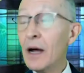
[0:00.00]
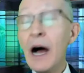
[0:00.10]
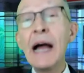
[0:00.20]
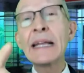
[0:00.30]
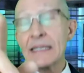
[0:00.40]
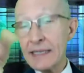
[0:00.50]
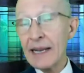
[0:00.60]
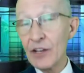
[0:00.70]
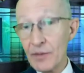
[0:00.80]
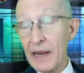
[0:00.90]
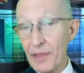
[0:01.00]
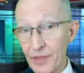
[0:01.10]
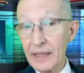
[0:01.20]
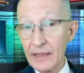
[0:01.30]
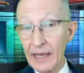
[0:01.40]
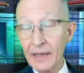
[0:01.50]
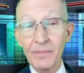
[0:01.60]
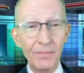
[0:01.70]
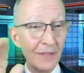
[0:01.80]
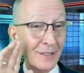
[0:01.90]
I can see how you might think that.
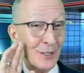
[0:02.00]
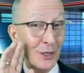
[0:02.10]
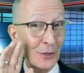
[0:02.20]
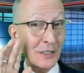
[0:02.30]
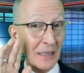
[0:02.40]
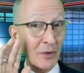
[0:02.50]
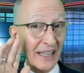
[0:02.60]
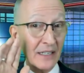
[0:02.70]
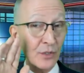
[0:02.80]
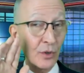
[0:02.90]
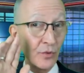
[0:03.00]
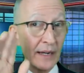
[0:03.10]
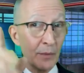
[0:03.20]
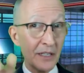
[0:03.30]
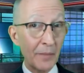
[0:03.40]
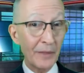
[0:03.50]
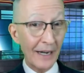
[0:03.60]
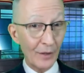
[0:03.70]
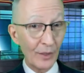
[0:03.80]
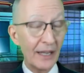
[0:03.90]
That's as close as I'm going to get to agreeing with something I
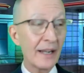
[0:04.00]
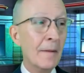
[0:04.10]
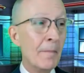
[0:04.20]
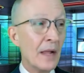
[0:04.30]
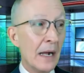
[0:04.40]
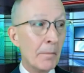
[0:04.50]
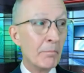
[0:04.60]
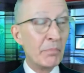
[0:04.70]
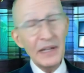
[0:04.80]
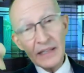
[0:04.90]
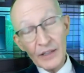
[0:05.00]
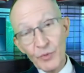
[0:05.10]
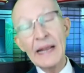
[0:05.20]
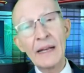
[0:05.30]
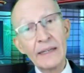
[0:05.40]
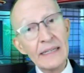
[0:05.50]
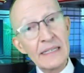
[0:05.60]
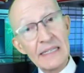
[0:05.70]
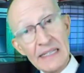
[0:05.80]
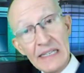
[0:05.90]
don't like. But the reality
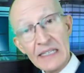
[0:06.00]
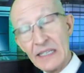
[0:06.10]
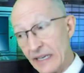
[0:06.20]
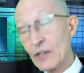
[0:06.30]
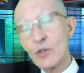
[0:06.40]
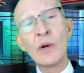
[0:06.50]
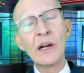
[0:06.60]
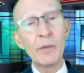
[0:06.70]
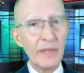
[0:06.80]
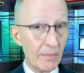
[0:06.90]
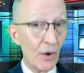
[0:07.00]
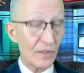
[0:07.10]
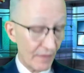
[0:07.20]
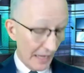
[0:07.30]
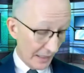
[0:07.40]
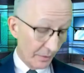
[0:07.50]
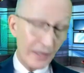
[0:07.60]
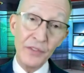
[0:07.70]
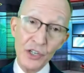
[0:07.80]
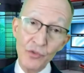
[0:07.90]
is this, and here's why I'll be the most valuable
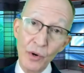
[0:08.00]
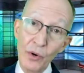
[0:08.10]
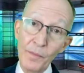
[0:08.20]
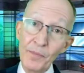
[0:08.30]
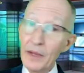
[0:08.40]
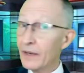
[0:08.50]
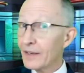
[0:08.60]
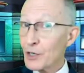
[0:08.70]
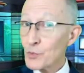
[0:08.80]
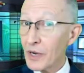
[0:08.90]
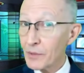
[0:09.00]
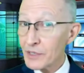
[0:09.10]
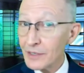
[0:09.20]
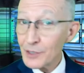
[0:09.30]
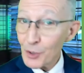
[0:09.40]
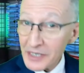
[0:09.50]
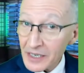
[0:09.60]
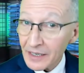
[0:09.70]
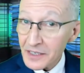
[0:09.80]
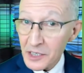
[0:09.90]
in this role. And here's why I was so
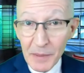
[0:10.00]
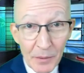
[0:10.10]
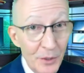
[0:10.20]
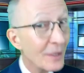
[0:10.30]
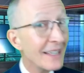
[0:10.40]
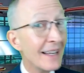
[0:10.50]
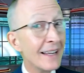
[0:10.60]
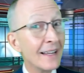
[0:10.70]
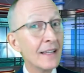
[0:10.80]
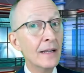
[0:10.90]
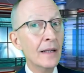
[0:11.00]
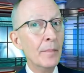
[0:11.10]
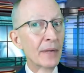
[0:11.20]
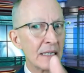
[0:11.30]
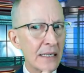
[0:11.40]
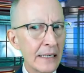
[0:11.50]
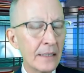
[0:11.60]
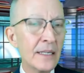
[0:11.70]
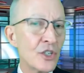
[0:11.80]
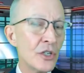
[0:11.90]
excited to speak with you today. Because in
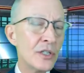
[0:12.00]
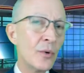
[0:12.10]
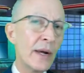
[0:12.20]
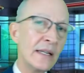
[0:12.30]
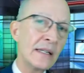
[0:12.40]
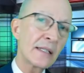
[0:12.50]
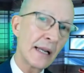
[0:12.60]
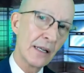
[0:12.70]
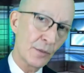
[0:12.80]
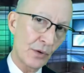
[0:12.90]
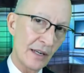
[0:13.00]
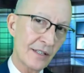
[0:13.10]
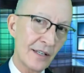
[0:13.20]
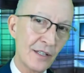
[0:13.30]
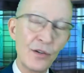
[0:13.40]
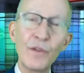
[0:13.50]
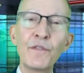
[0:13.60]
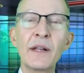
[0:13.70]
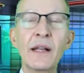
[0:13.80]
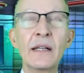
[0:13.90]
addition to a sales process, don't
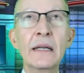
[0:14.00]
forget,